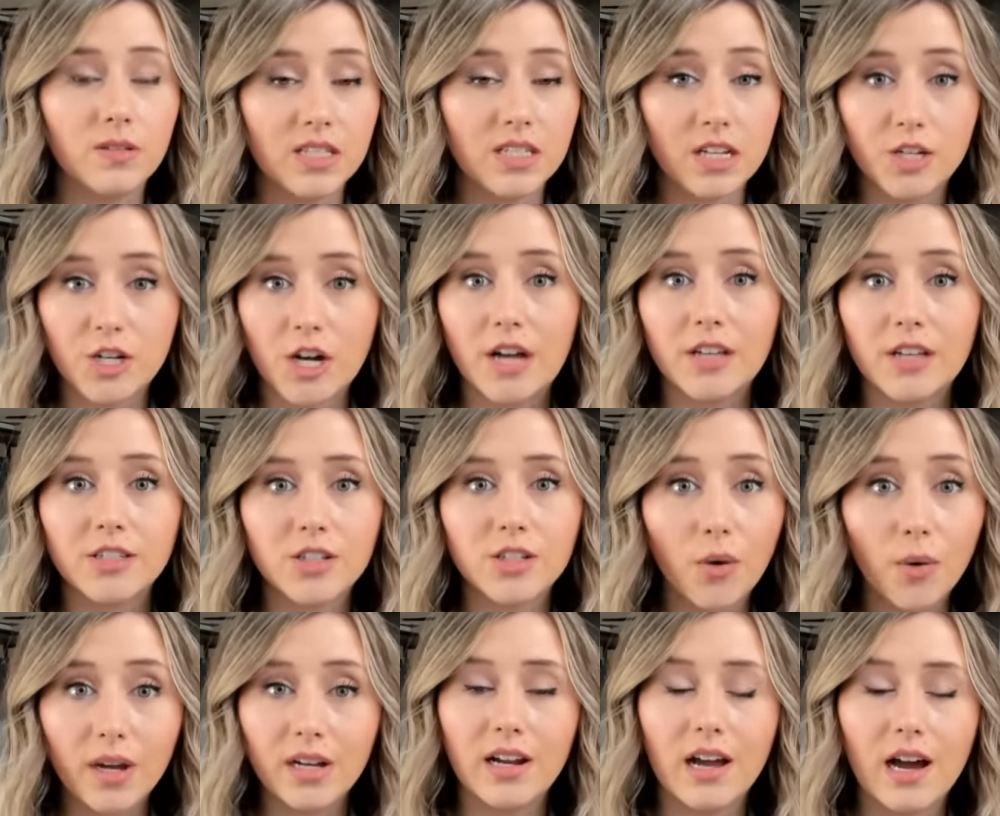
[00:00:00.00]
suggest
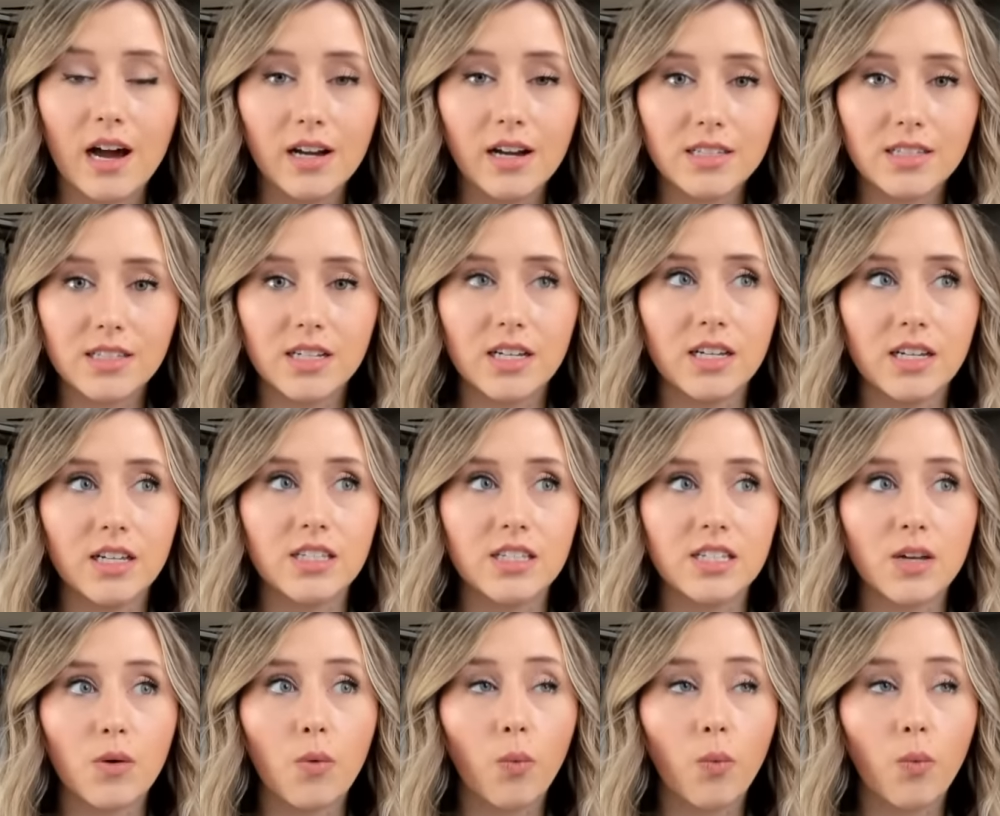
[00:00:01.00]
going next is